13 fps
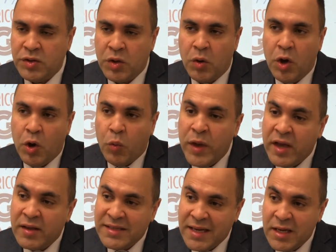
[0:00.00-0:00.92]
So we
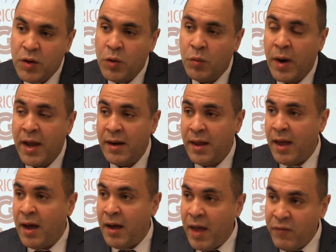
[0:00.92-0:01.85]
continue, right,
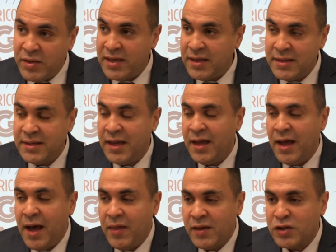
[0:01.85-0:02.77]
ever since
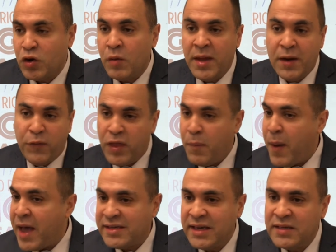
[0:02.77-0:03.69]
the storm hit for the
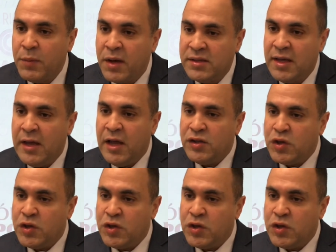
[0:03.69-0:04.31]
past 6 months,